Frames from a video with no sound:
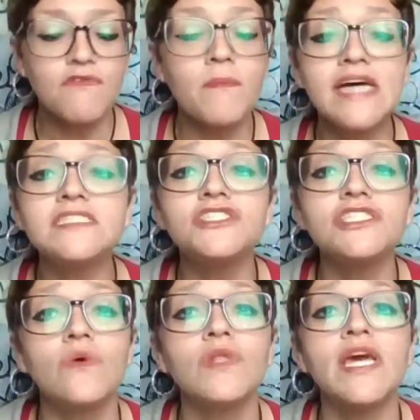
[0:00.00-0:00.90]
for
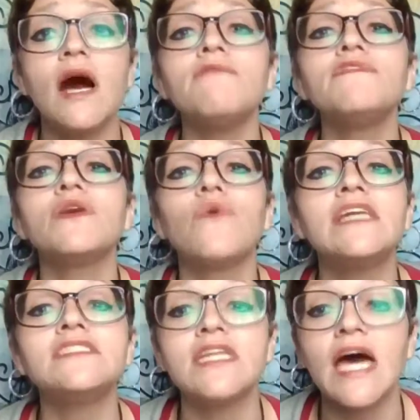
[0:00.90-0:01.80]
messages only of the
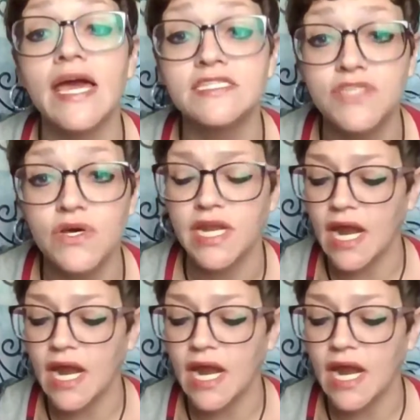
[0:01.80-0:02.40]
greatest and highest good.